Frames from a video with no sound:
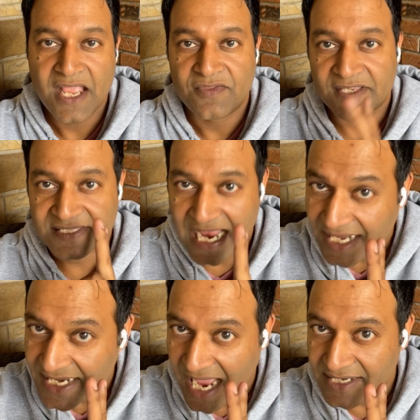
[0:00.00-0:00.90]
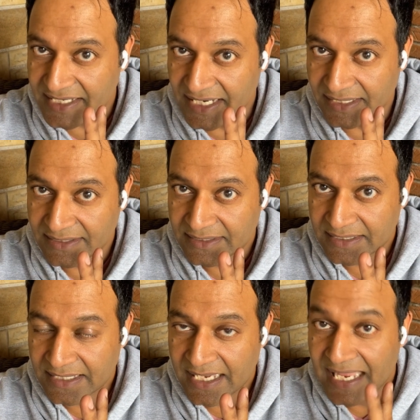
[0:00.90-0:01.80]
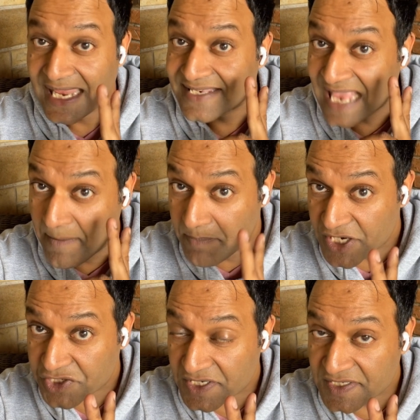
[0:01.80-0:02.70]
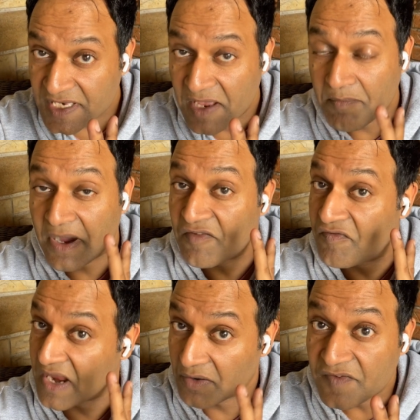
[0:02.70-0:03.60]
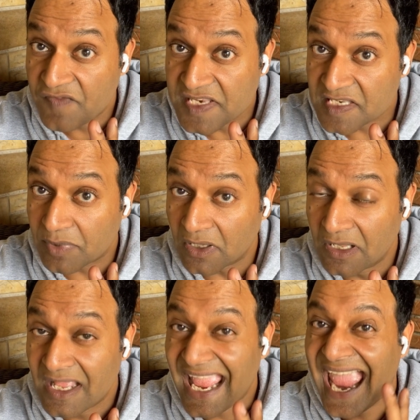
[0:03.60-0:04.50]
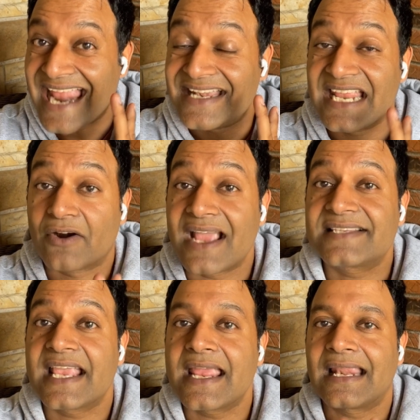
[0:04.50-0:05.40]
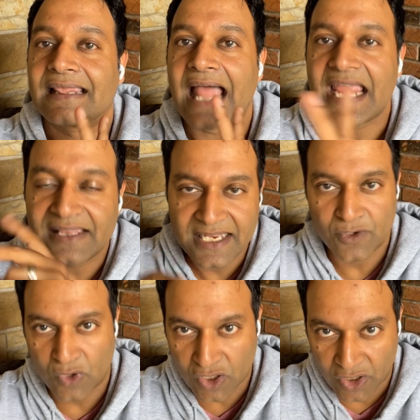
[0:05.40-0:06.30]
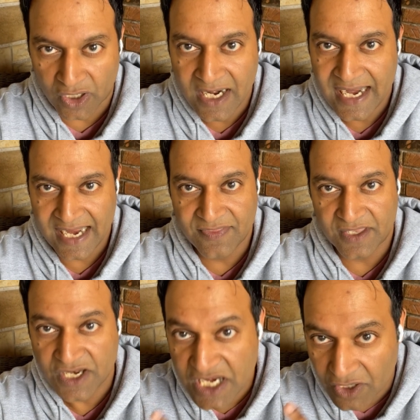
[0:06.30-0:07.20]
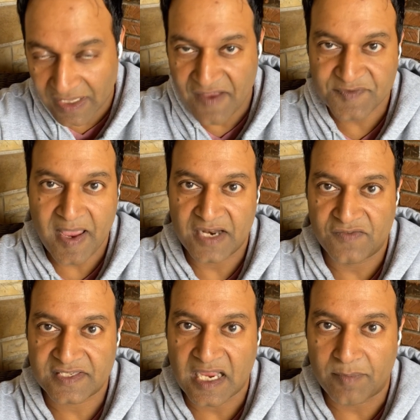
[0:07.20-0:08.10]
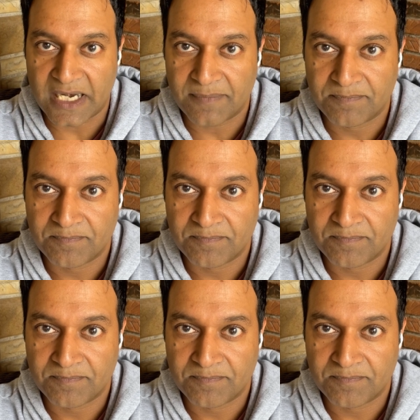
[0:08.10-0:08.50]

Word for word: The second idea is ambitious, but very feasible, and dare I say it, likely to occur in the near lifespan of this company.